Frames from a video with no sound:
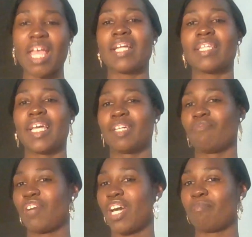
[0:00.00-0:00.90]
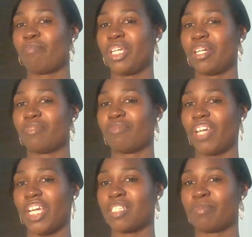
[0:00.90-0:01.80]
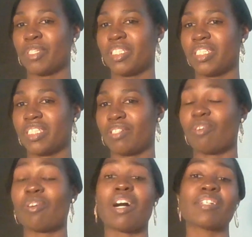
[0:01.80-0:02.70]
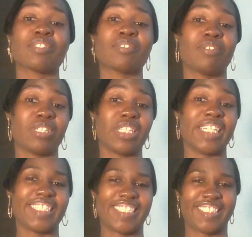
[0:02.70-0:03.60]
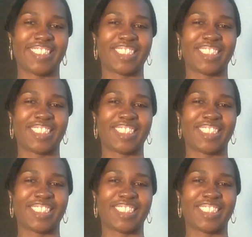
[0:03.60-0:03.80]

They can find me on Facebook or also on LinkedIn.